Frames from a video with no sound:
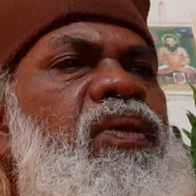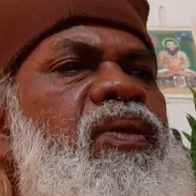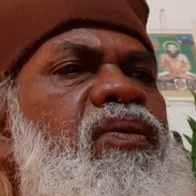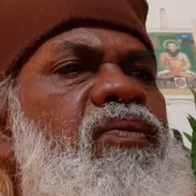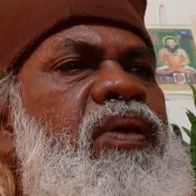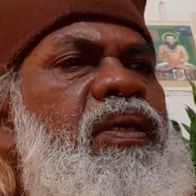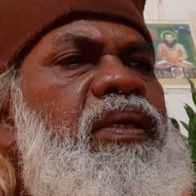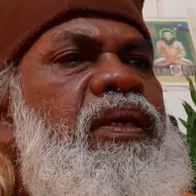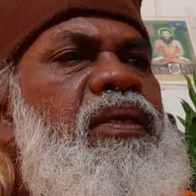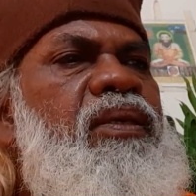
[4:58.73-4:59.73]
You are
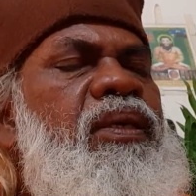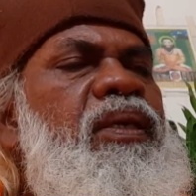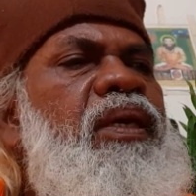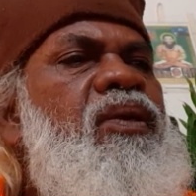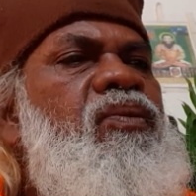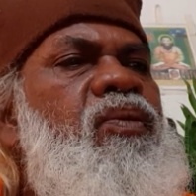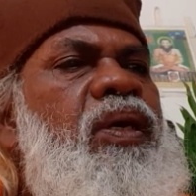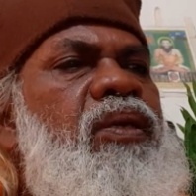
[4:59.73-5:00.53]
connected there. You are